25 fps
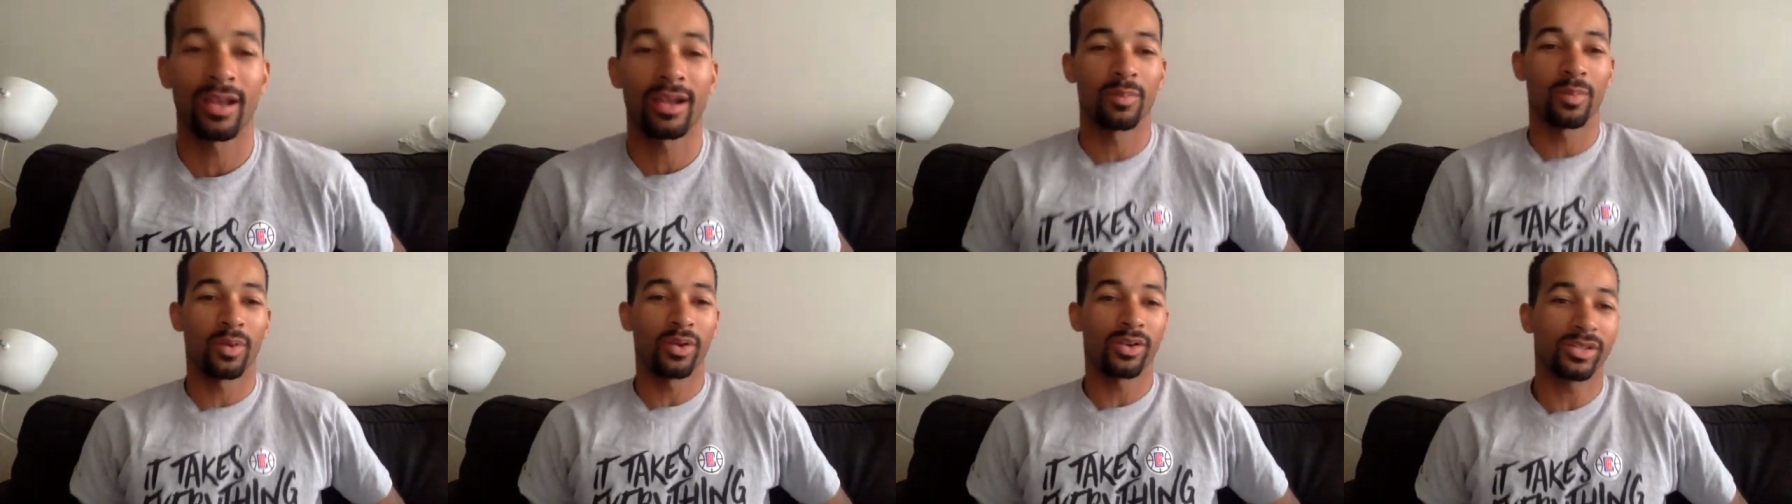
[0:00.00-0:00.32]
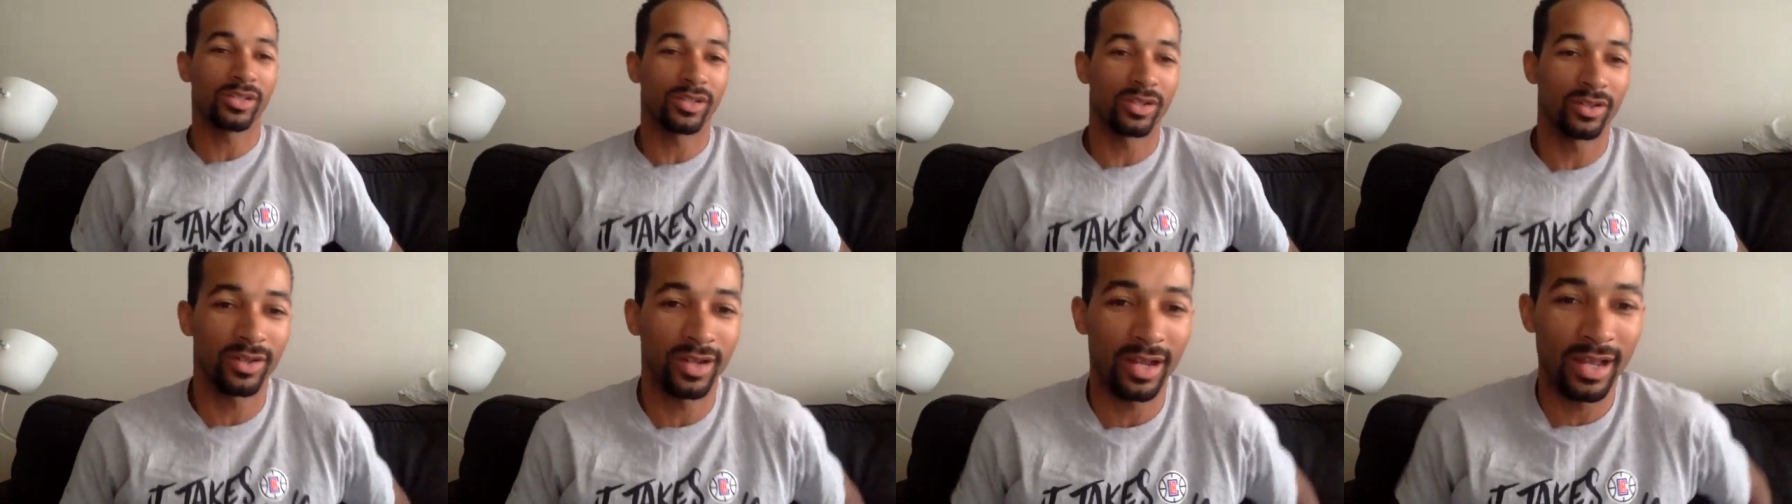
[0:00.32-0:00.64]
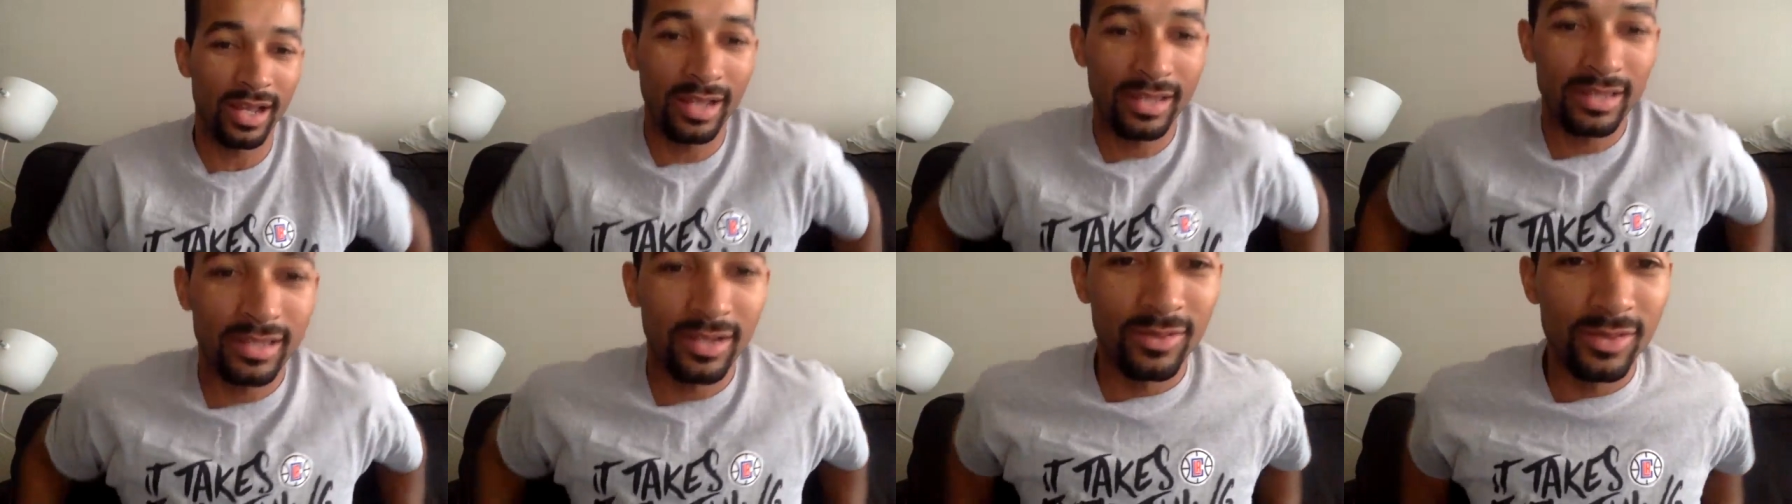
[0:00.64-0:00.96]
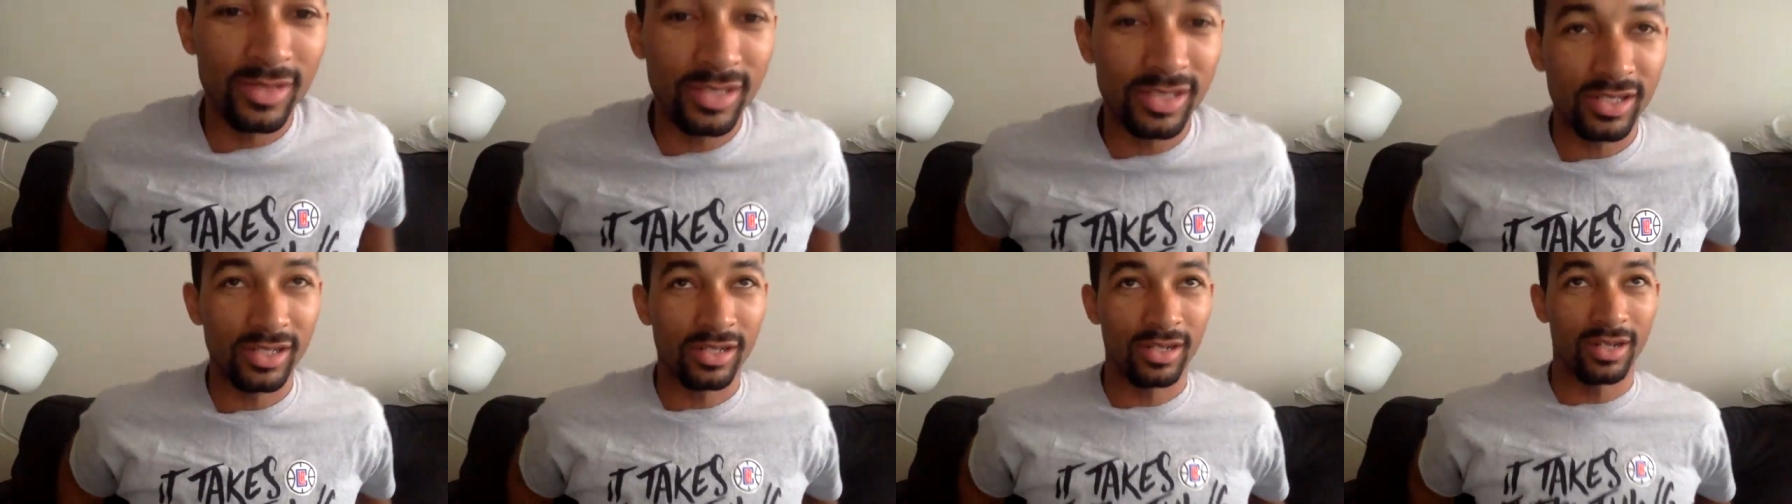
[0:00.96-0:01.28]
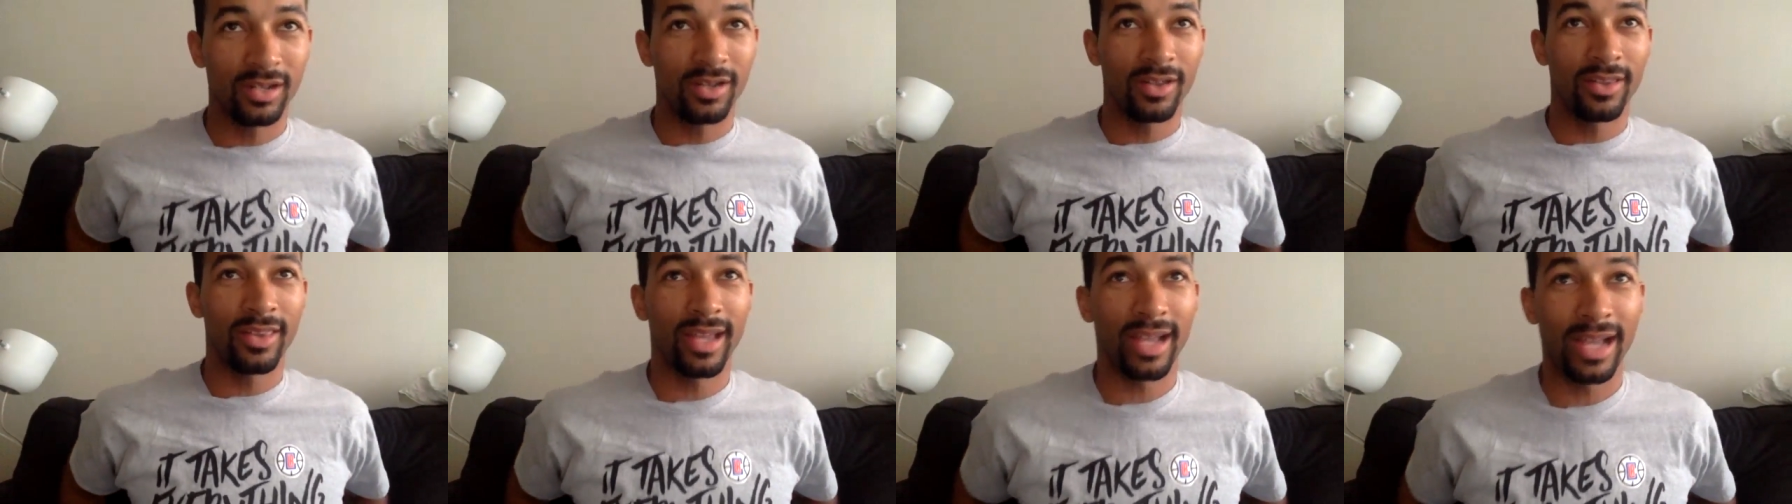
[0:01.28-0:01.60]
King commercial, guys. I want
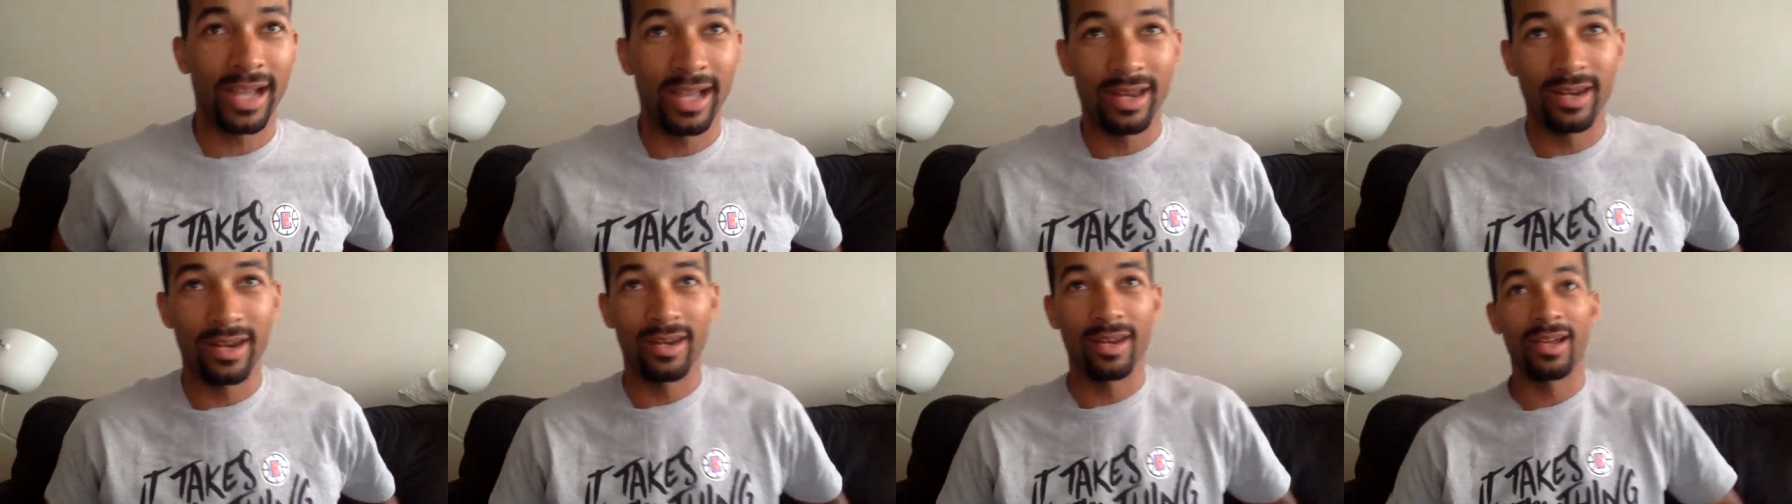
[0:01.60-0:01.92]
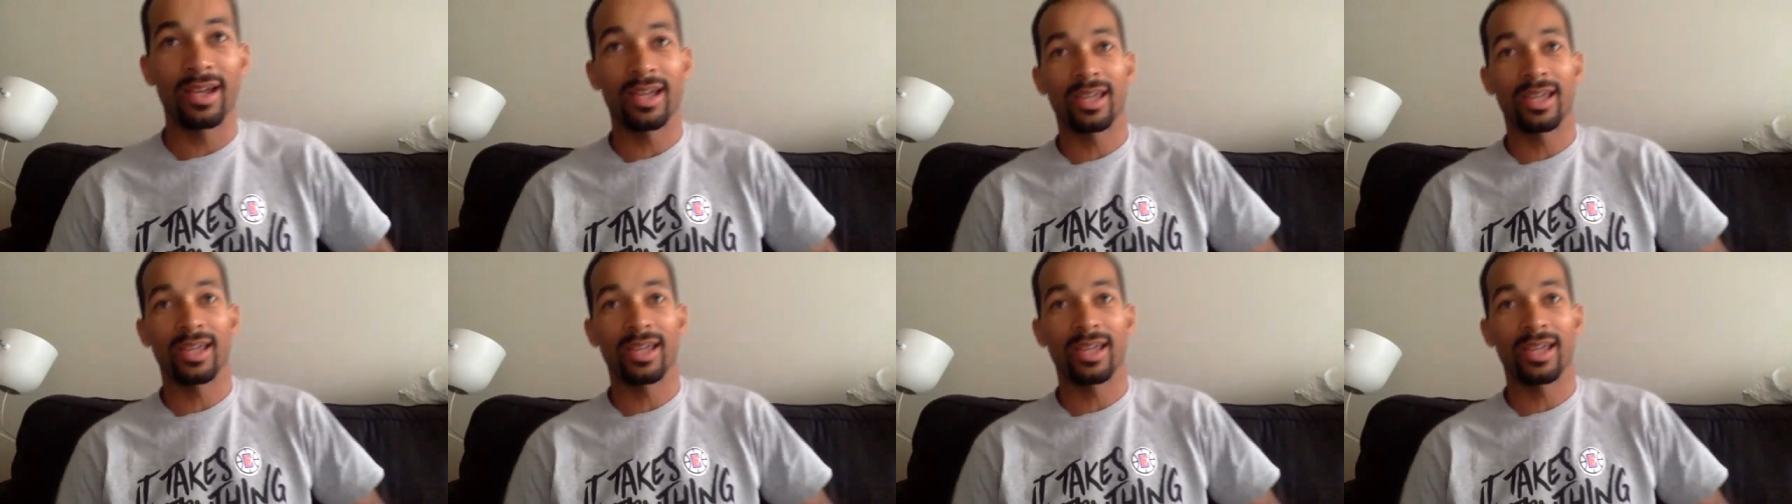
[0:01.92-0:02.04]
you to know they got